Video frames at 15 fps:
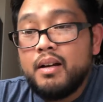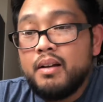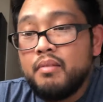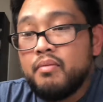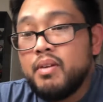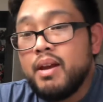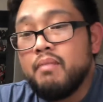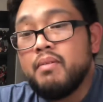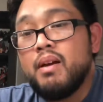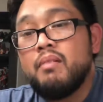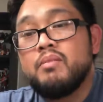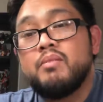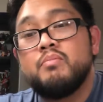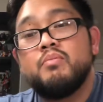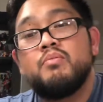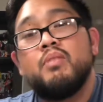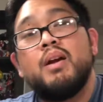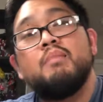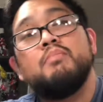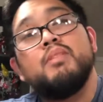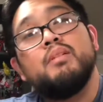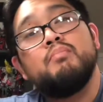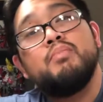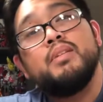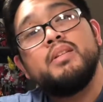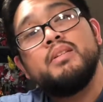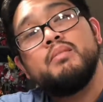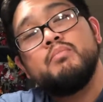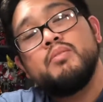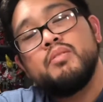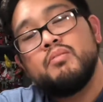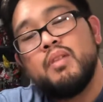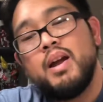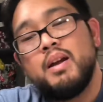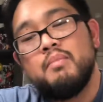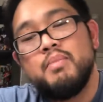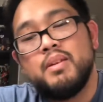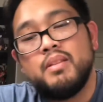If you have not subscribed yet, please subscribe.